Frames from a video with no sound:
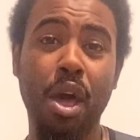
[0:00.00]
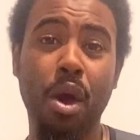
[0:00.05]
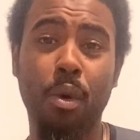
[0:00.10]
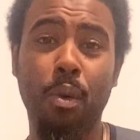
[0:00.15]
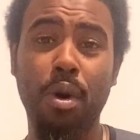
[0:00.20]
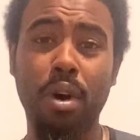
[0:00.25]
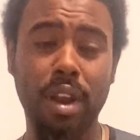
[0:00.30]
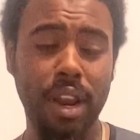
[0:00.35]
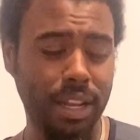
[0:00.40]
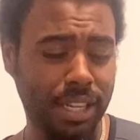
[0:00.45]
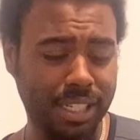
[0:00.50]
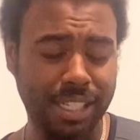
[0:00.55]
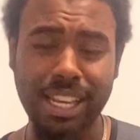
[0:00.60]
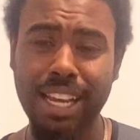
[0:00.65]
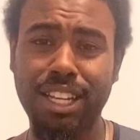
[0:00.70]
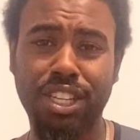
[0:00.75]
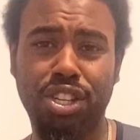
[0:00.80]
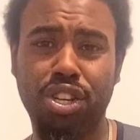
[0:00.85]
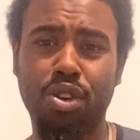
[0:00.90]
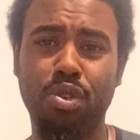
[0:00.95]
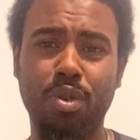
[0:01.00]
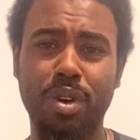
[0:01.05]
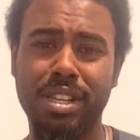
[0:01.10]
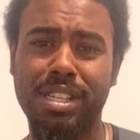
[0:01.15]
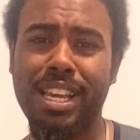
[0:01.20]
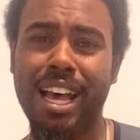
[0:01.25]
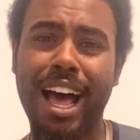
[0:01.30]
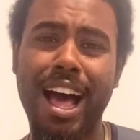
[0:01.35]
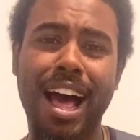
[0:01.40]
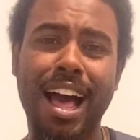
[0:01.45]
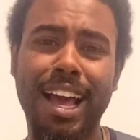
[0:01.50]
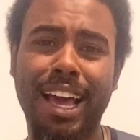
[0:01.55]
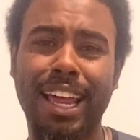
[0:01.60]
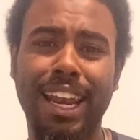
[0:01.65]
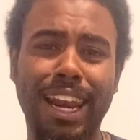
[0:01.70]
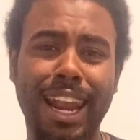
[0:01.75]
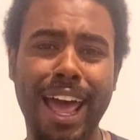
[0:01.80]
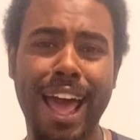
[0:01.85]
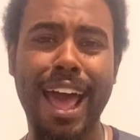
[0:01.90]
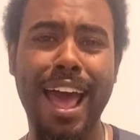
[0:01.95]
Well, they said you was high
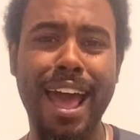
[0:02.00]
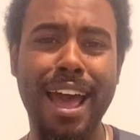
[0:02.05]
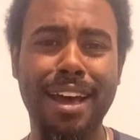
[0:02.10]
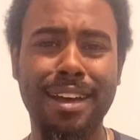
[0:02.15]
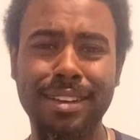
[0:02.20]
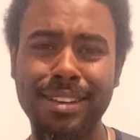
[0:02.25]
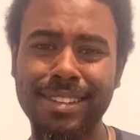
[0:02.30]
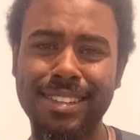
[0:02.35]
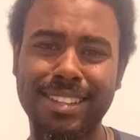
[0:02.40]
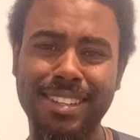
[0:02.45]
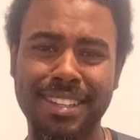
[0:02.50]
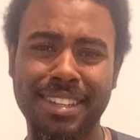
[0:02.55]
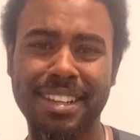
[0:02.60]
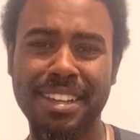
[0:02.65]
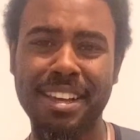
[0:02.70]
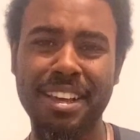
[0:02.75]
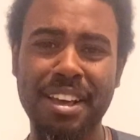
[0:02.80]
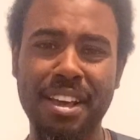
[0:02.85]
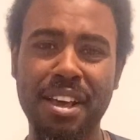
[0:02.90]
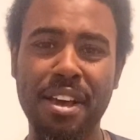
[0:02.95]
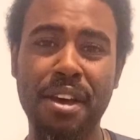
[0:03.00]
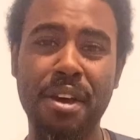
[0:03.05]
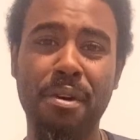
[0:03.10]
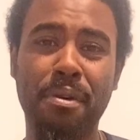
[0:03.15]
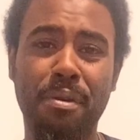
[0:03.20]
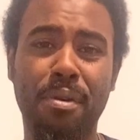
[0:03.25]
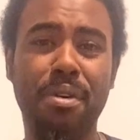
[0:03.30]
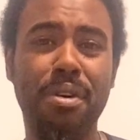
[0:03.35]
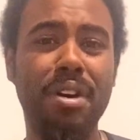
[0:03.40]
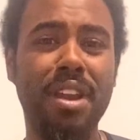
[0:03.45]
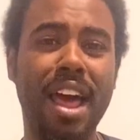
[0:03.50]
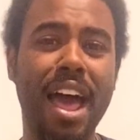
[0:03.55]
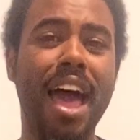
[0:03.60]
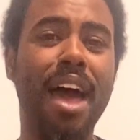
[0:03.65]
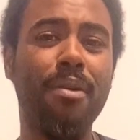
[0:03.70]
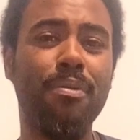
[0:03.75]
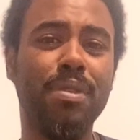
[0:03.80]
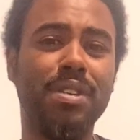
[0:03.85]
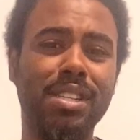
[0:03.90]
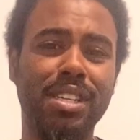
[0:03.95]
class. Well,
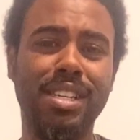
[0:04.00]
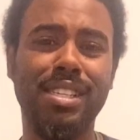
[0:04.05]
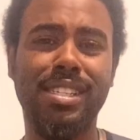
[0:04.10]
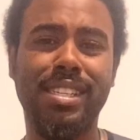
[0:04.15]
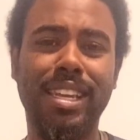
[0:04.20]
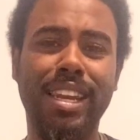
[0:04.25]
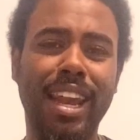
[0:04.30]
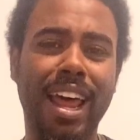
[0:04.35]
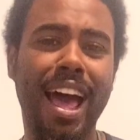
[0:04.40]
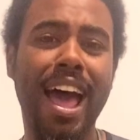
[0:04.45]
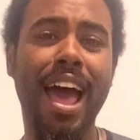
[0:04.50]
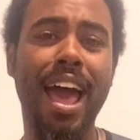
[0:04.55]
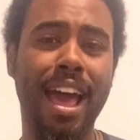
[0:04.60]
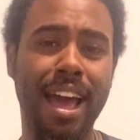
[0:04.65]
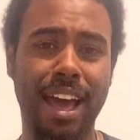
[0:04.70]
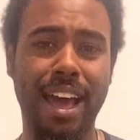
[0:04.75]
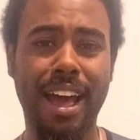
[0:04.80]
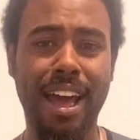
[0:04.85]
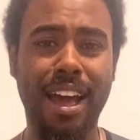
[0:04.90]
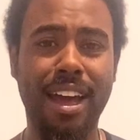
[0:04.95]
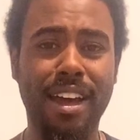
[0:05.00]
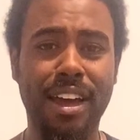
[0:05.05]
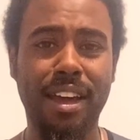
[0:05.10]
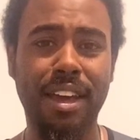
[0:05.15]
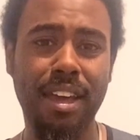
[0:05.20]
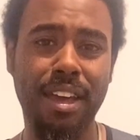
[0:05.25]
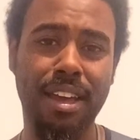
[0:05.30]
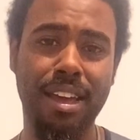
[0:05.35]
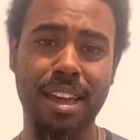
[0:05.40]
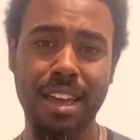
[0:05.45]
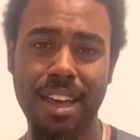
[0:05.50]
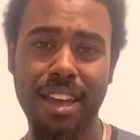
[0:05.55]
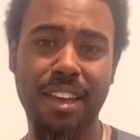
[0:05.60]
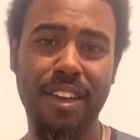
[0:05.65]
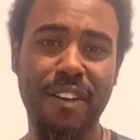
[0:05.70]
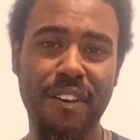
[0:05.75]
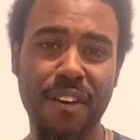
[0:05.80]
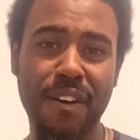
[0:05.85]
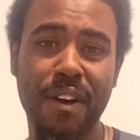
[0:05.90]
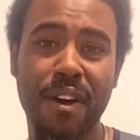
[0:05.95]
that was just a lie.
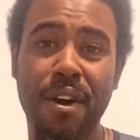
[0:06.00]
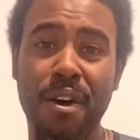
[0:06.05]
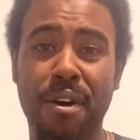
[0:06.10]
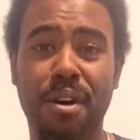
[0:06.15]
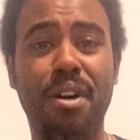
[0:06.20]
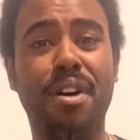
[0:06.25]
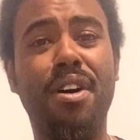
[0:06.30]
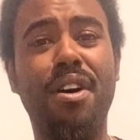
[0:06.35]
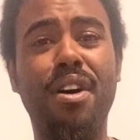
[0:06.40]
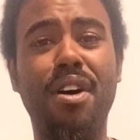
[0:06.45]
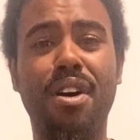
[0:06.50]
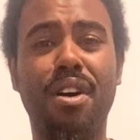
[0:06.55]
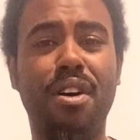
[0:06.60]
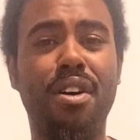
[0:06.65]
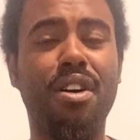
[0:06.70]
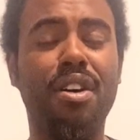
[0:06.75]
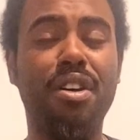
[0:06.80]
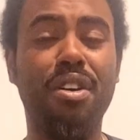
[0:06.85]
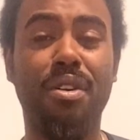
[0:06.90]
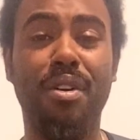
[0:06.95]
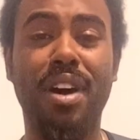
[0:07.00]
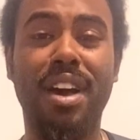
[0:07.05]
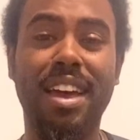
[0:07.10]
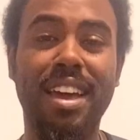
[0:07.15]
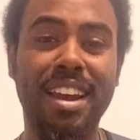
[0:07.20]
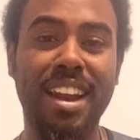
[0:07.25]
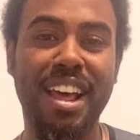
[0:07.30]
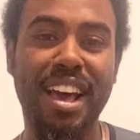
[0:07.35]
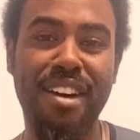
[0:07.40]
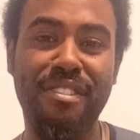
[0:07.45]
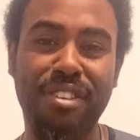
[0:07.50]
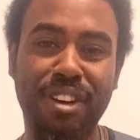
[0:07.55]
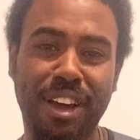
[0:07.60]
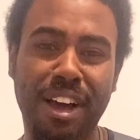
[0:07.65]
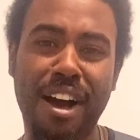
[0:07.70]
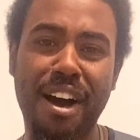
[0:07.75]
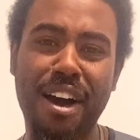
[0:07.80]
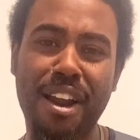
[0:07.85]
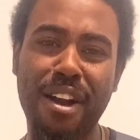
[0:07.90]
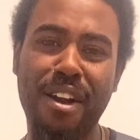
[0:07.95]
Oh, you ain't never
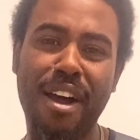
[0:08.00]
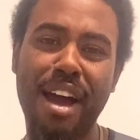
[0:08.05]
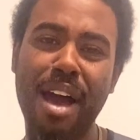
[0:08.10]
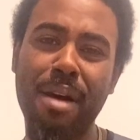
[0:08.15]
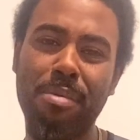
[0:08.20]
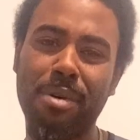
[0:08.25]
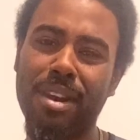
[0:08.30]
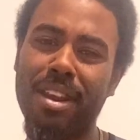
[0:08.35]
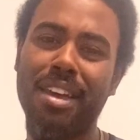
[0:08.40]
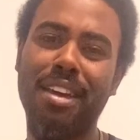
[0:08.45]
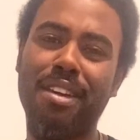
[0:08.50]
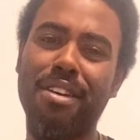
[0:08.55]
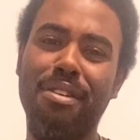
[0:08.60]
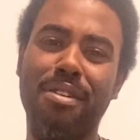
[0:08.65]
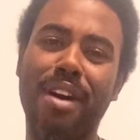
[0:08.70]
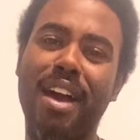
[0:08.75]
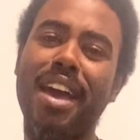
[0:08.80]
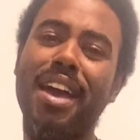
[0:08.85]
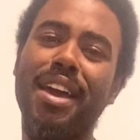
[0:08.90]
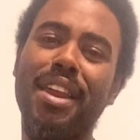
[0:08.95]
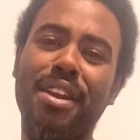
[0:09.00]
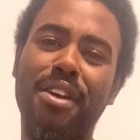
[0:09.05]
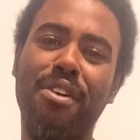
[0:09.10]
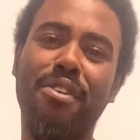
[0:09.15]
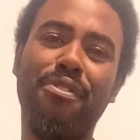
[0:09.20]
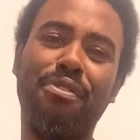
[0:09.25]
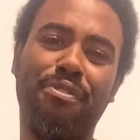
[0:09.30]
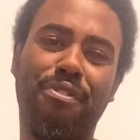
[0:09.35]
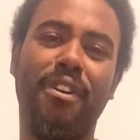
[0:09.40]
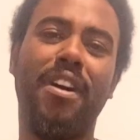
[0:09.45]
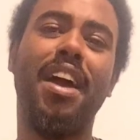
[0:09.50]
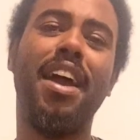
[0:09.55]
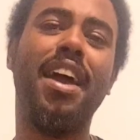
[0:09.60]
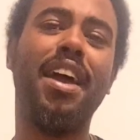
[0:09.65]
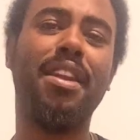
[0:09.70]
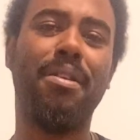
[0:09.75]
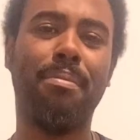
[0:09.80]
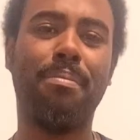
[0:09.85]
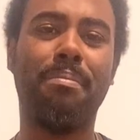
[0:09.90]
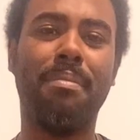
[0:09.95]
gonna remedy, you ain't no
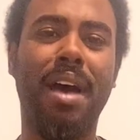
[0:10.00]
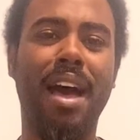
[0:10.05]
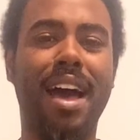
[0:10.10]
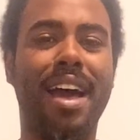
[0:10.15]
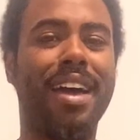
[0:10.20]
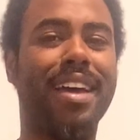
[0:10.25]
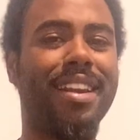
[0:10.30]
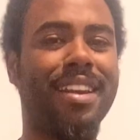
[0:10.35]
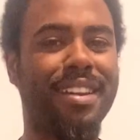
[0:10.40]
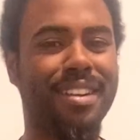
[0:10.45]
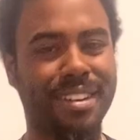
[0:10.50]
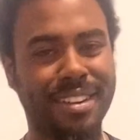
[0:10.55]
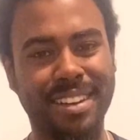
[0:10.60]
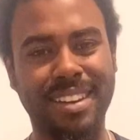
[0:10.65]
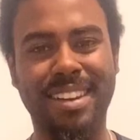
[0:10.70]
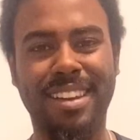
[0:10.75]
friend of mine